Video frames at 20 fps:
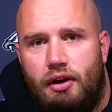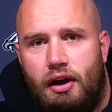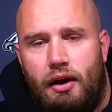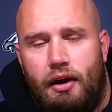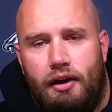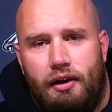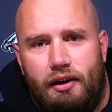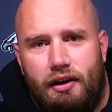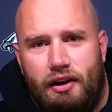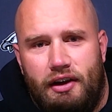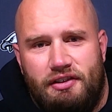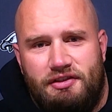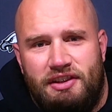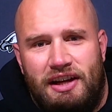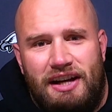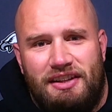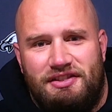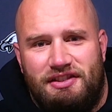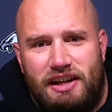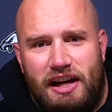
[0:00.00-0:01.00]
It's
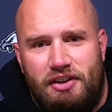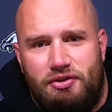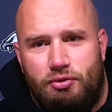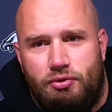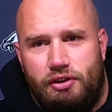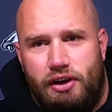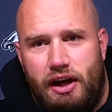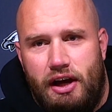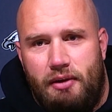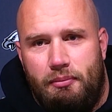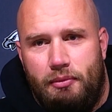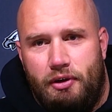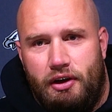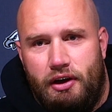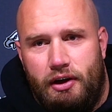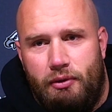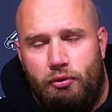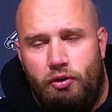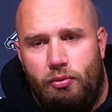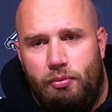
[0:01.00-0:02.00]
not scheduled yet, but
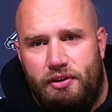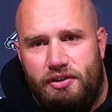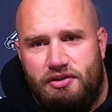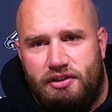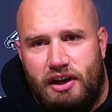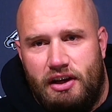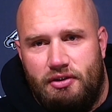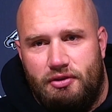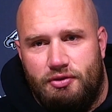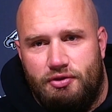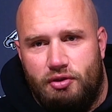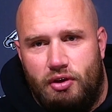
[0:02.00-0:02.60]
it will be scheduled.